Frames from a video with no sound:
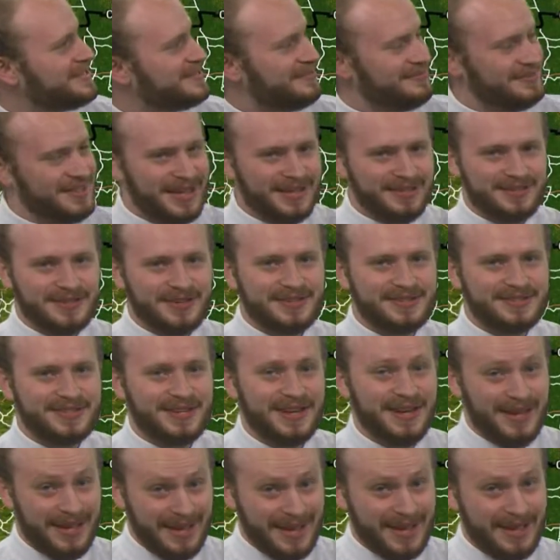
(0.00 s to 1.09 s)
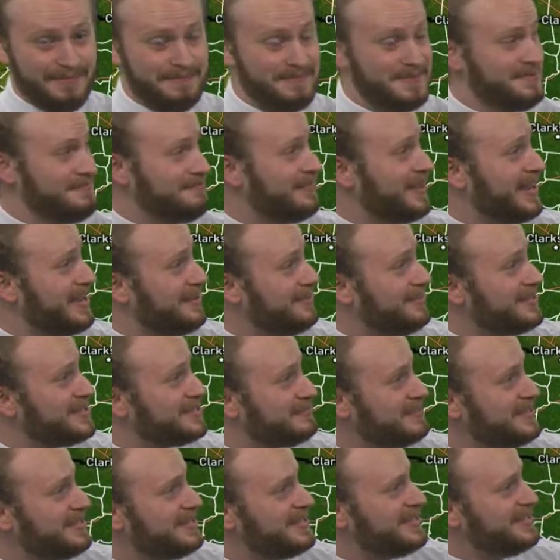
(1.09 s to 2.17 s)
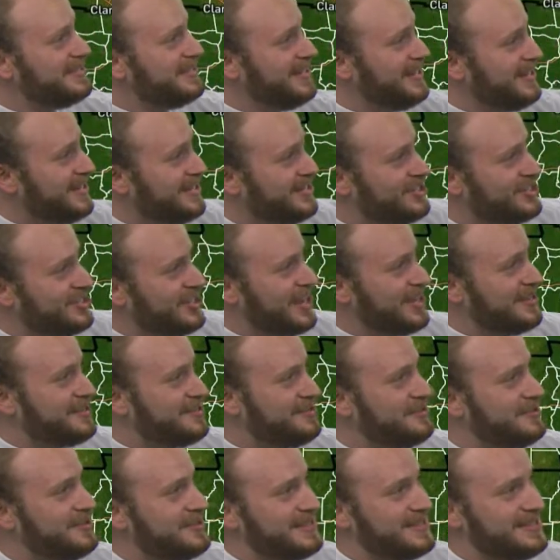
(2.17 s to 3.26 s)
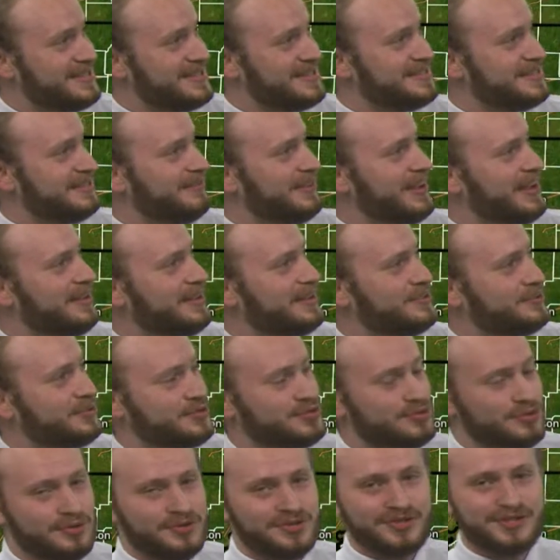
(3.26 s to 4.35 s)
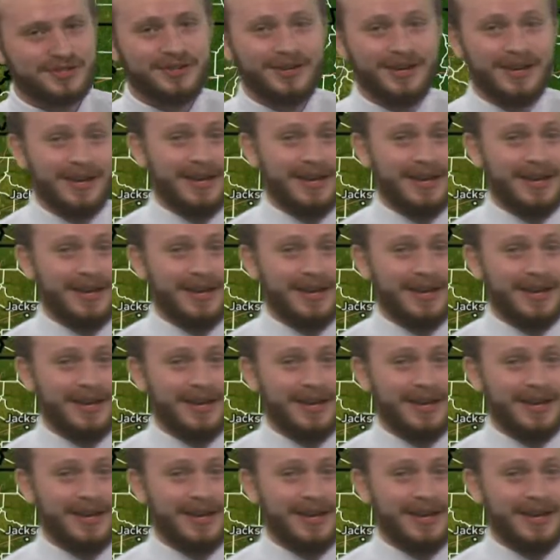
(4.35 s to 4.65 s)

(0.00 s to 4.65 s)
If that does happen by this weekend, Chattanooga and Tennessee Valley, North Georgia,